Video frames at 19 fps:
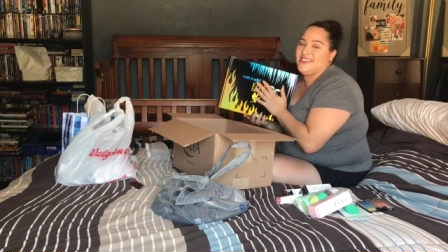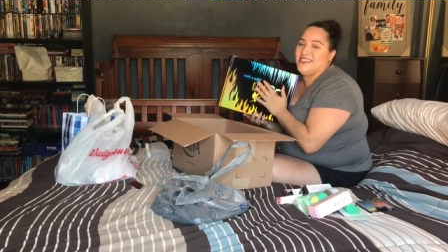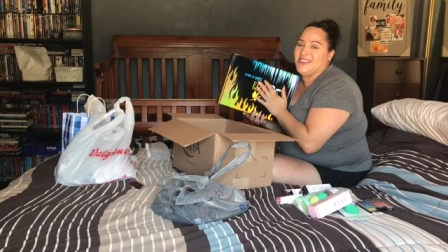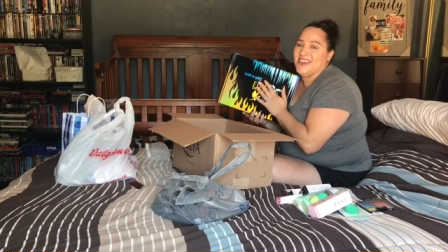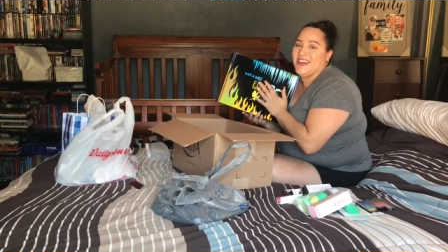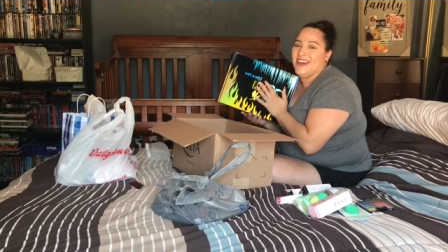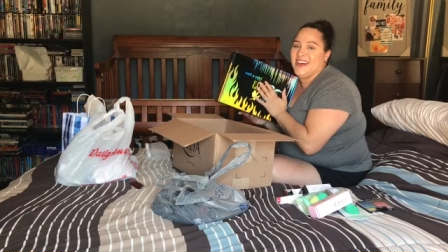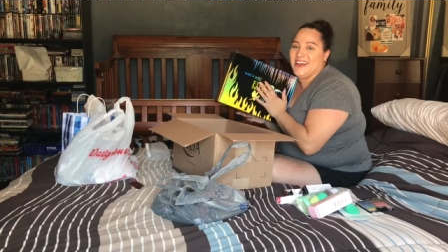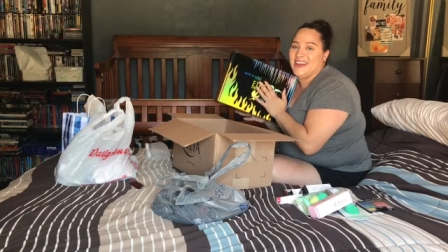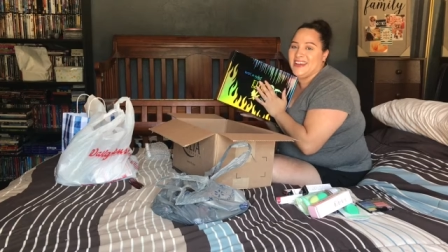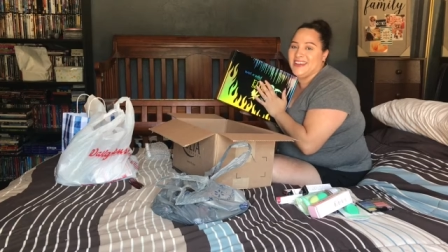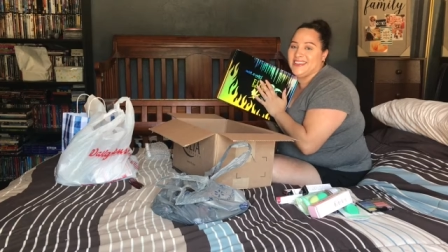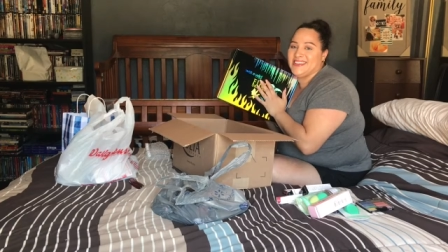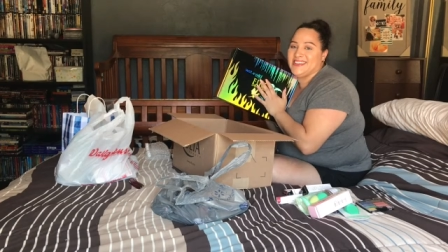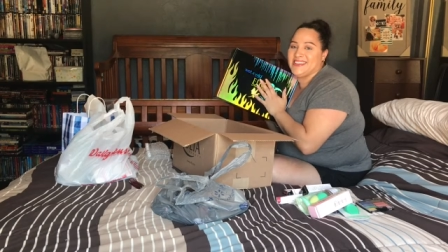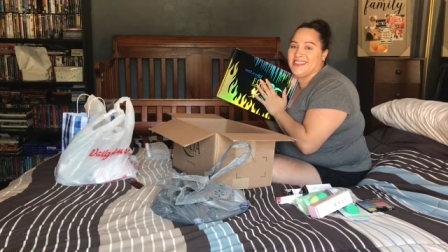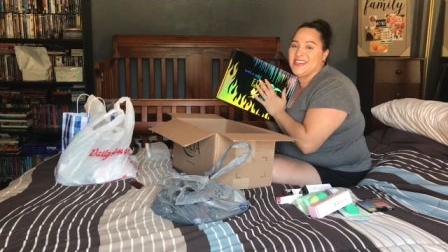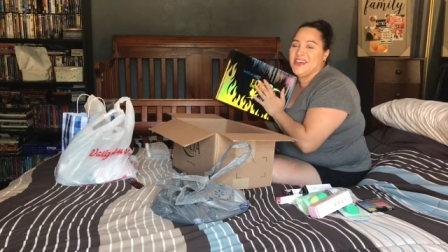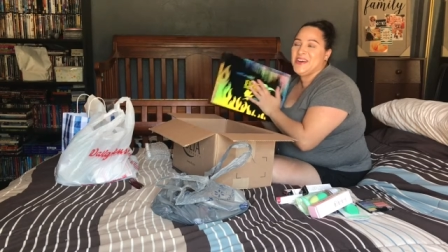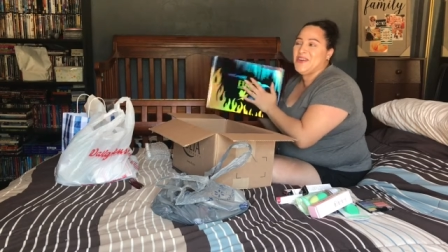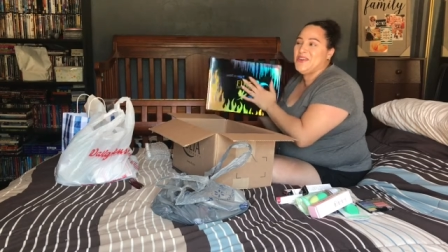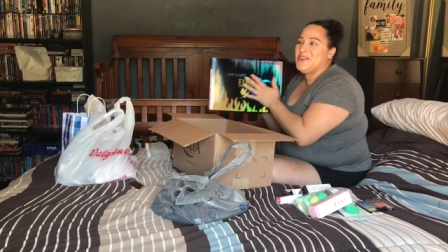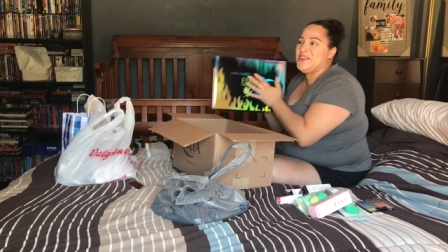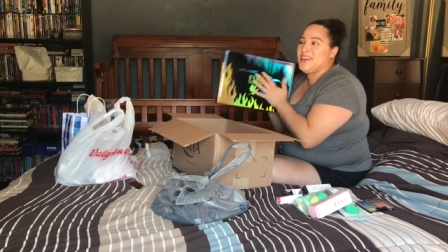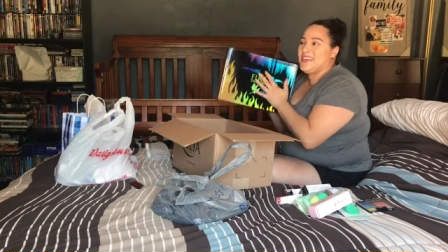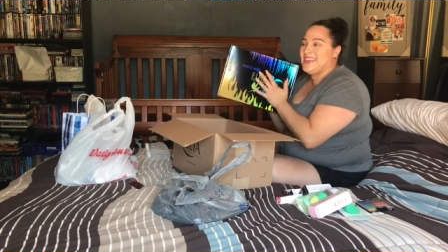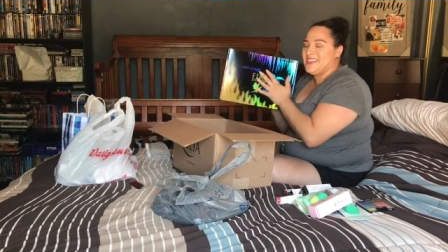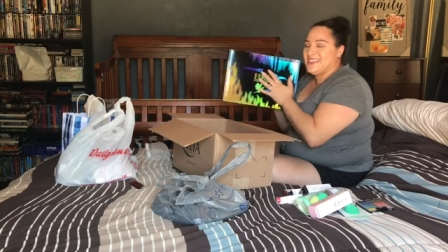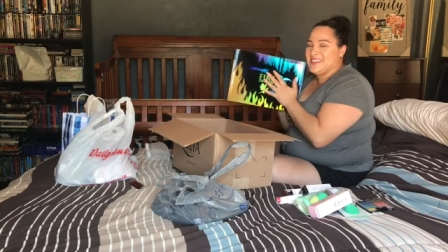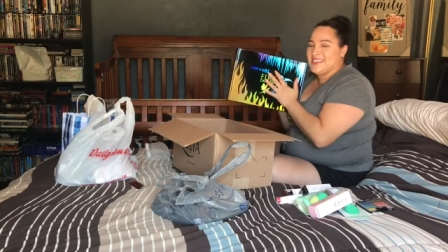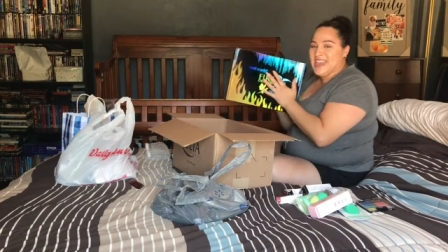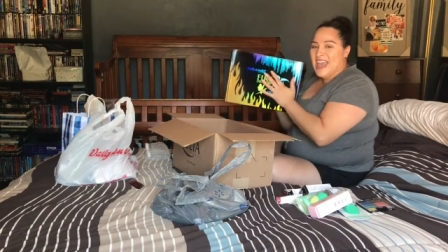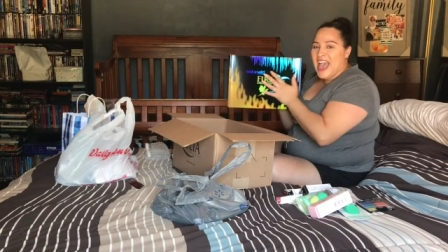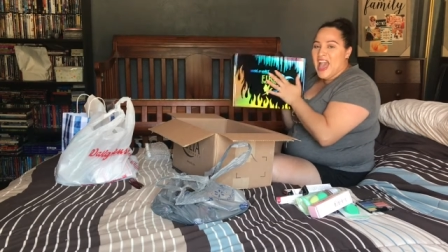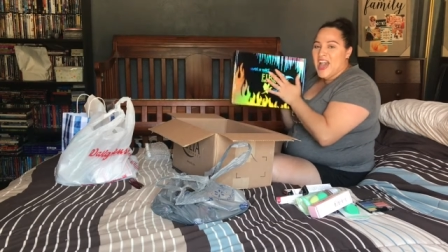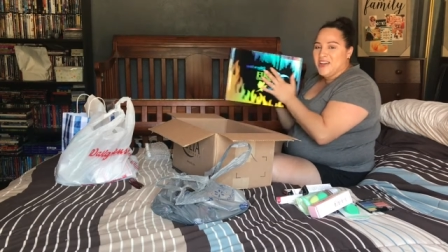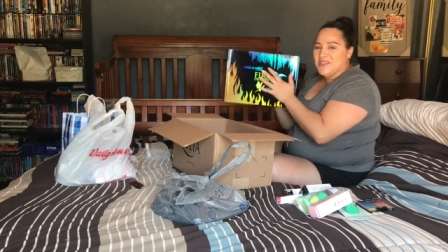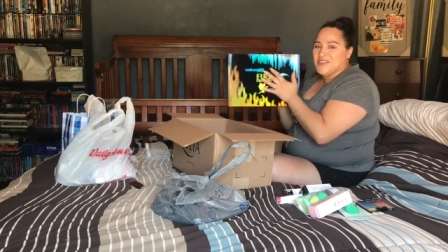Jon Snow is
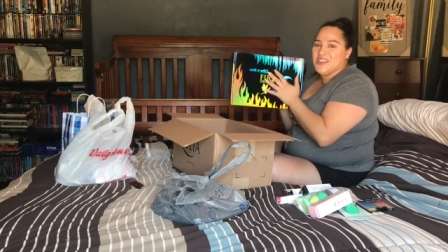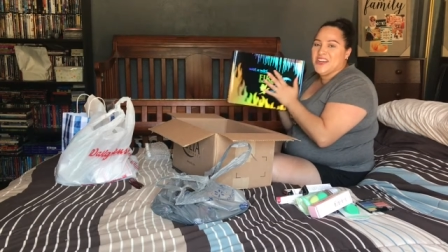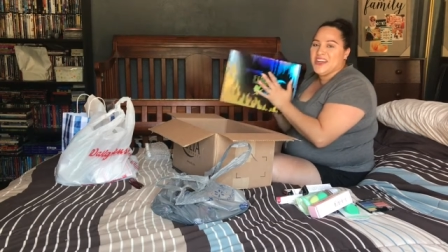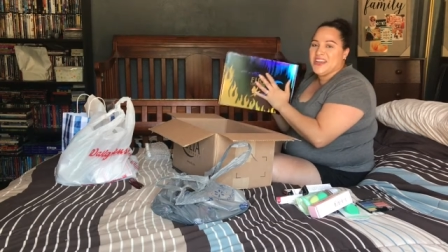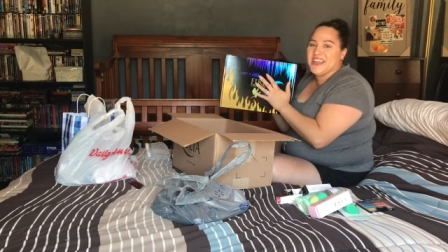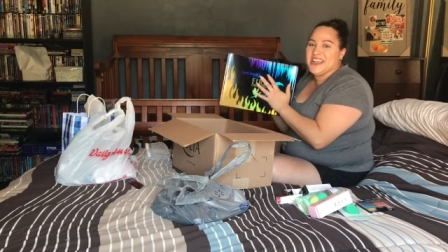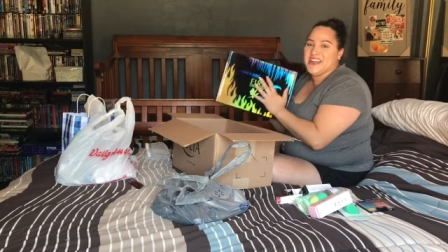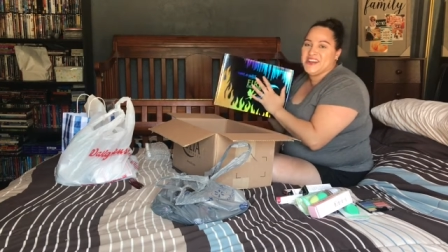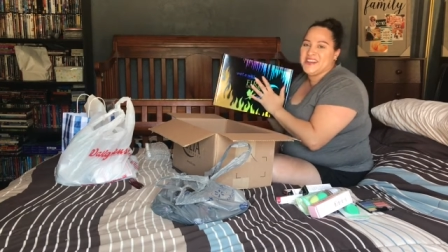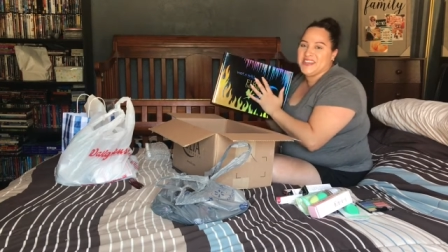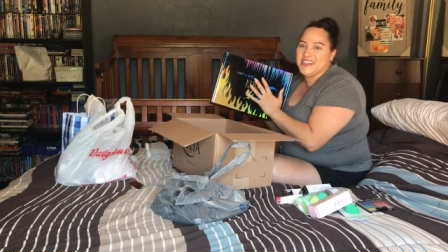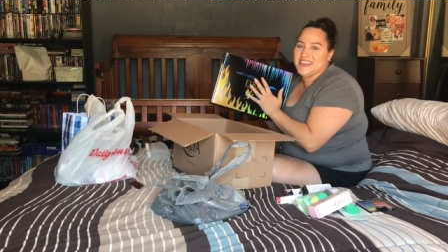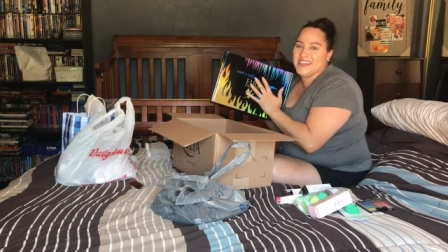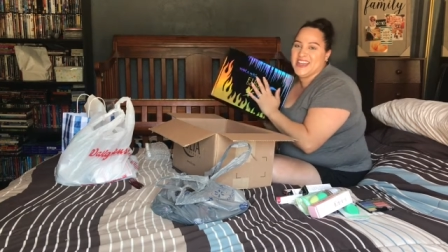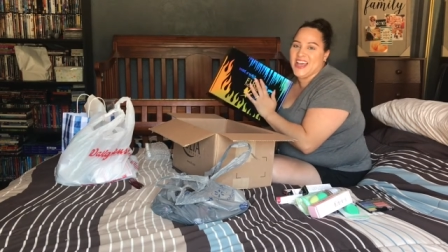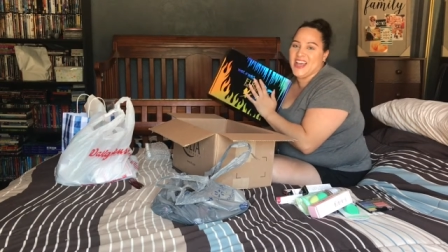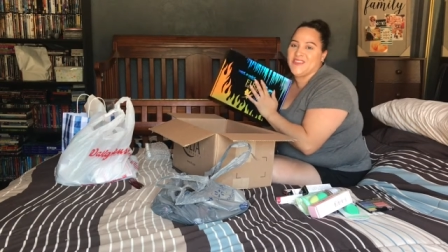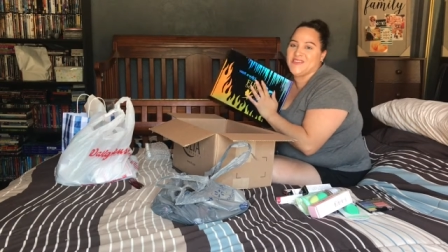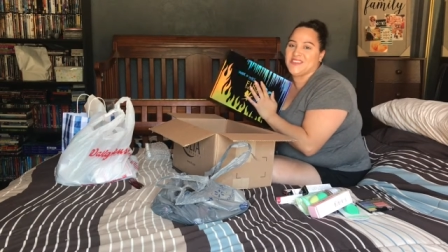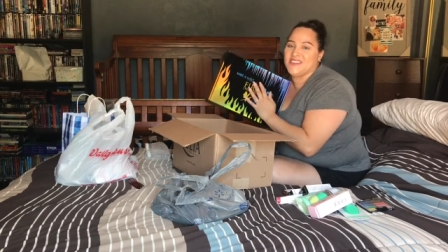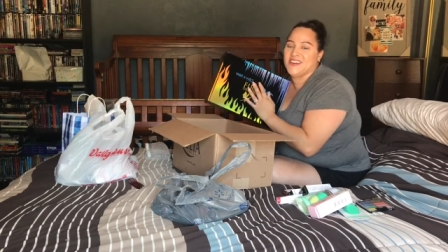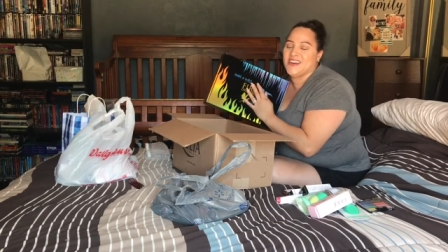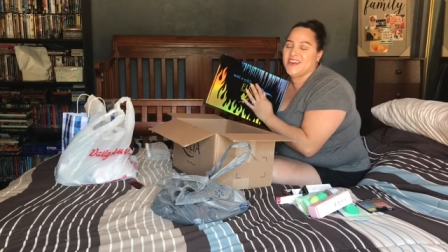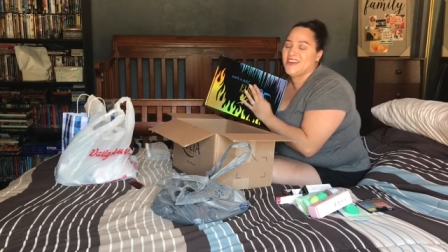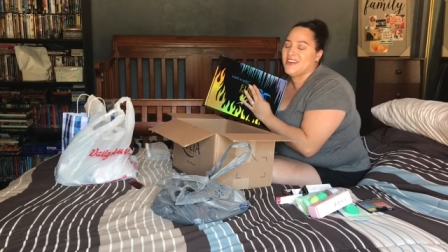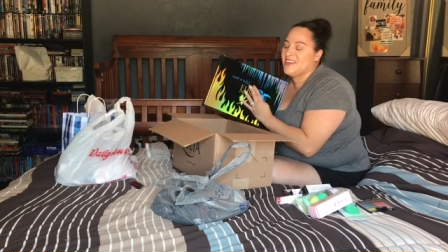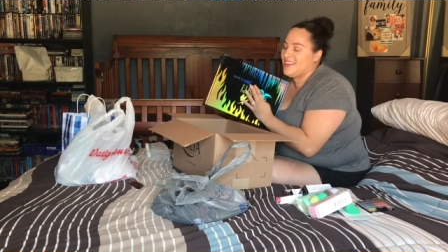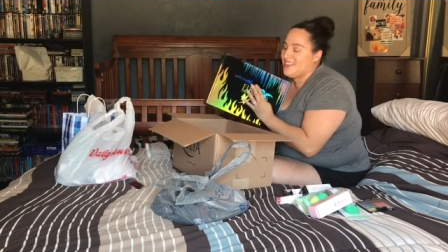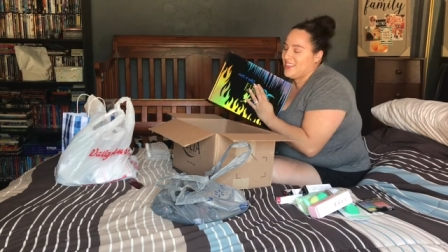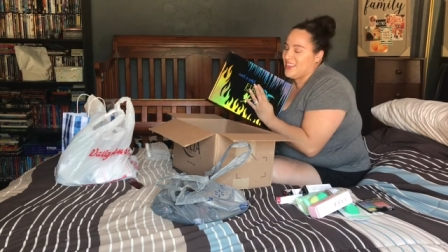half Targaryen, half Stark,